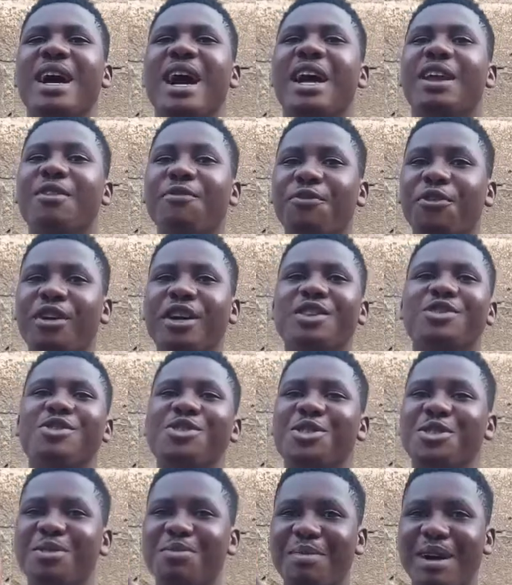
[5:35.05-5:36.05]
and don't forget to
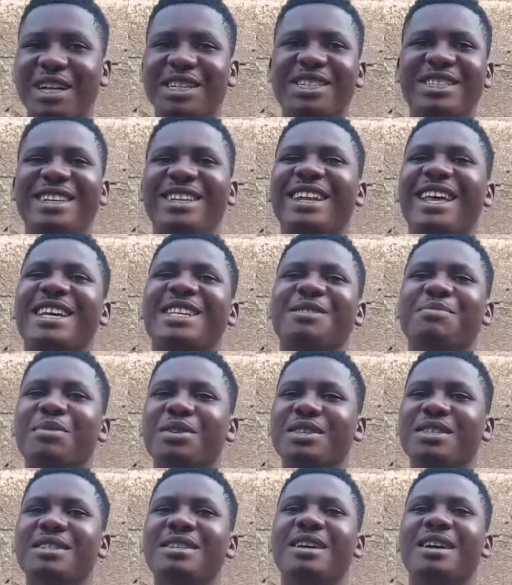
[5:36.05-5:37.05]
smash the like
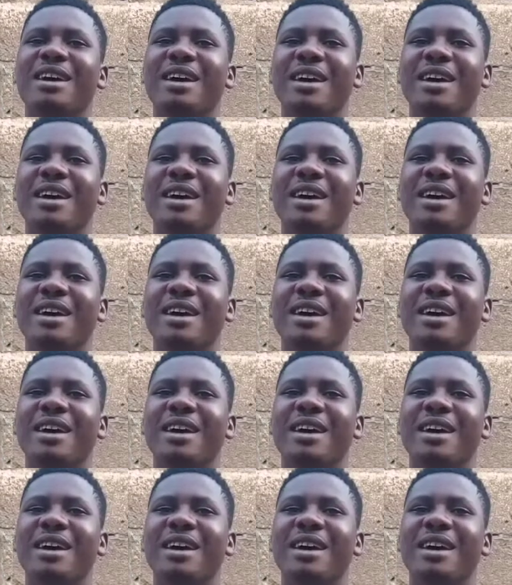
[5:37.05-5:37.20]
button.